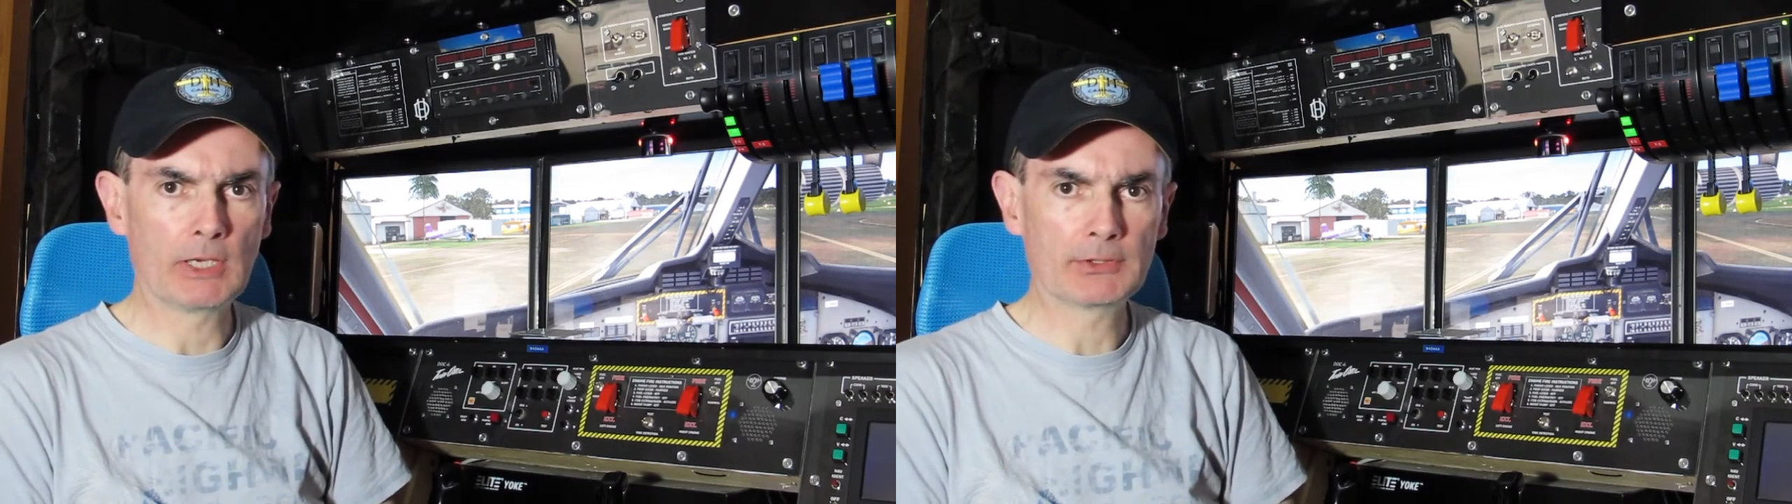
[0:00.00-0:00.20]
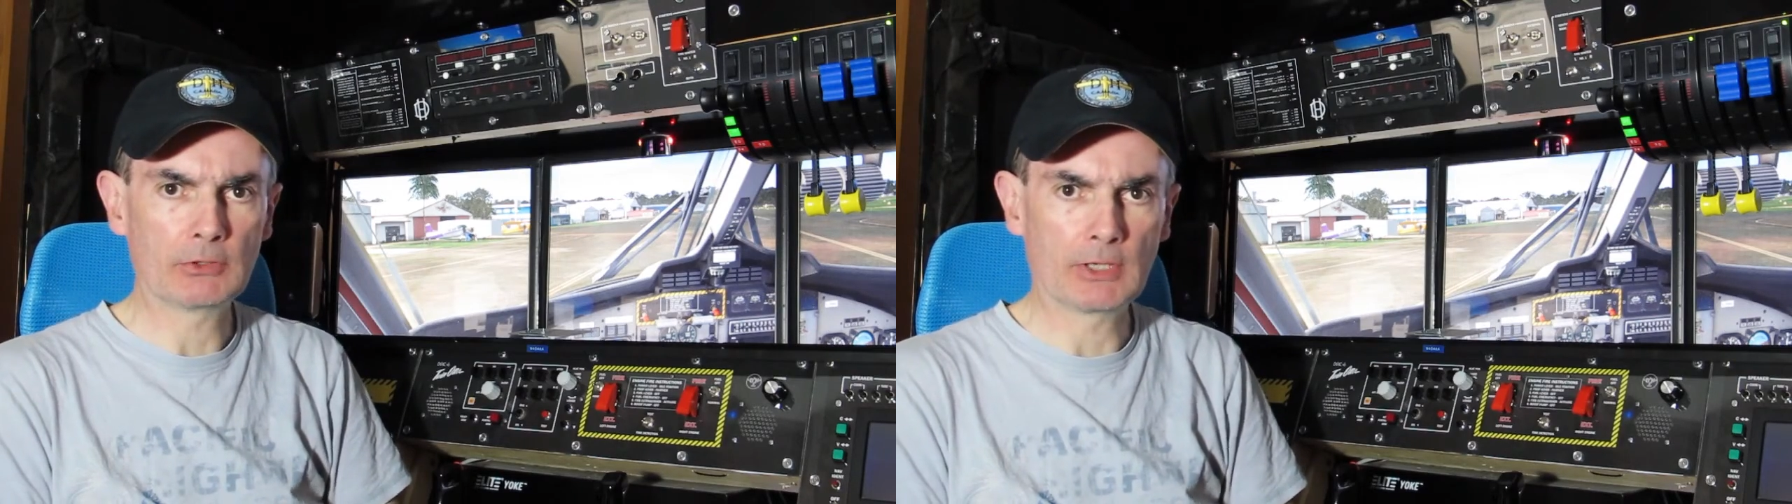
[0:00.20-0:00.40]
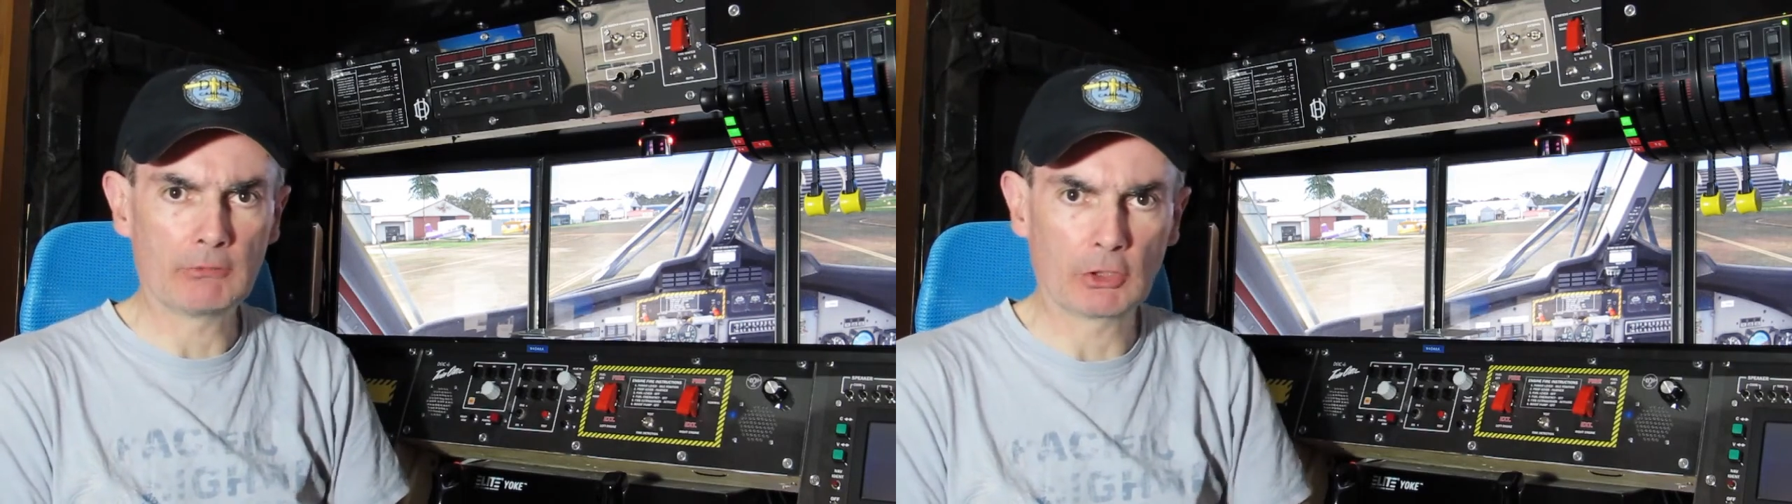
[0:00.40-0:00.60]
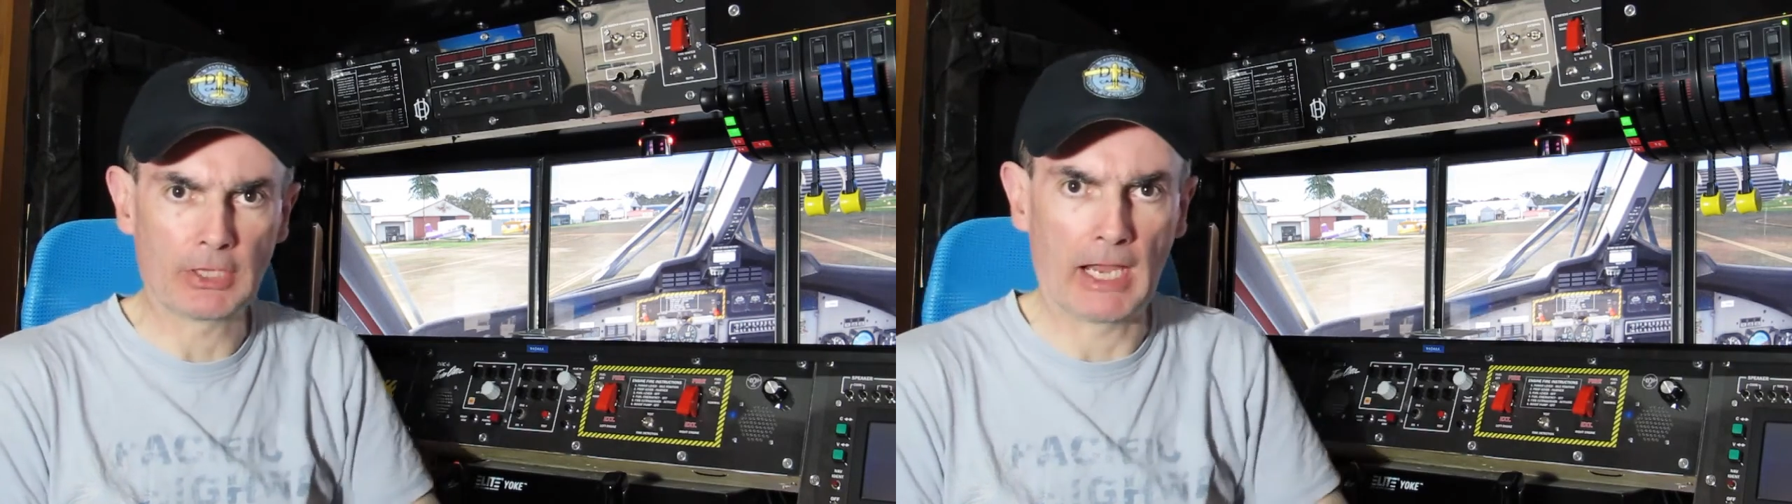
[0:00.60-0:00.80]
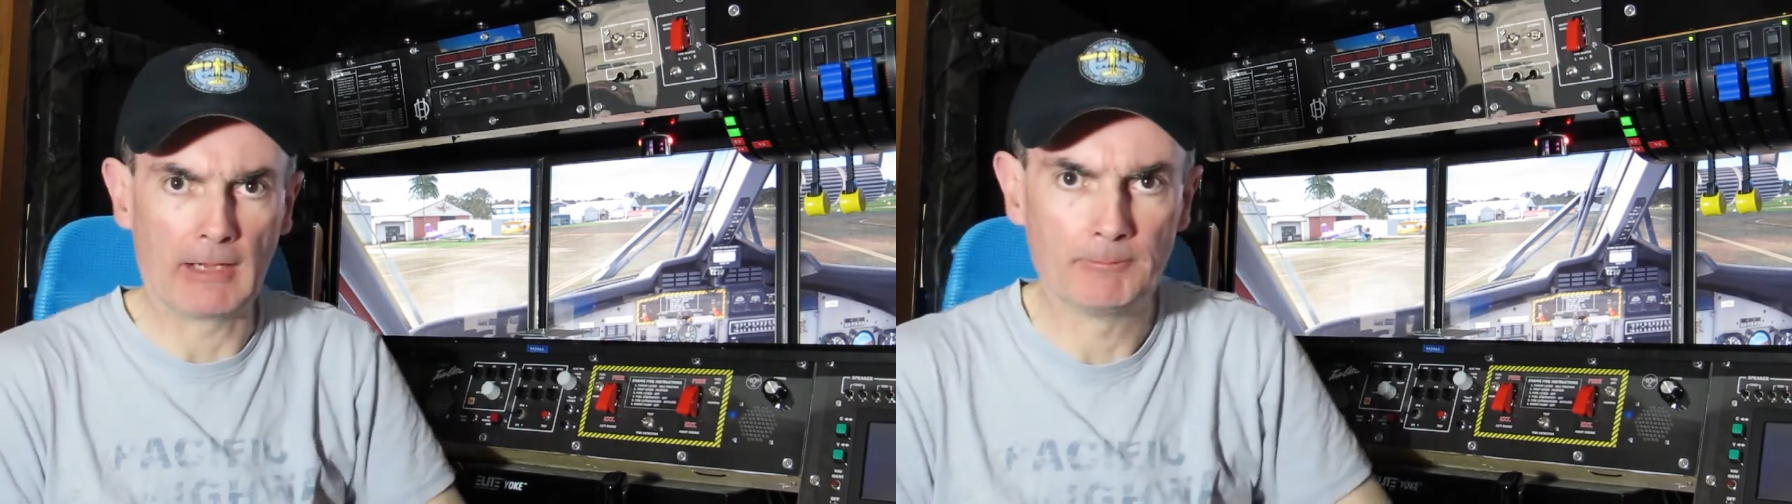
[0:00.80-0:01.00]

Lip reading: let's go and have a look at that.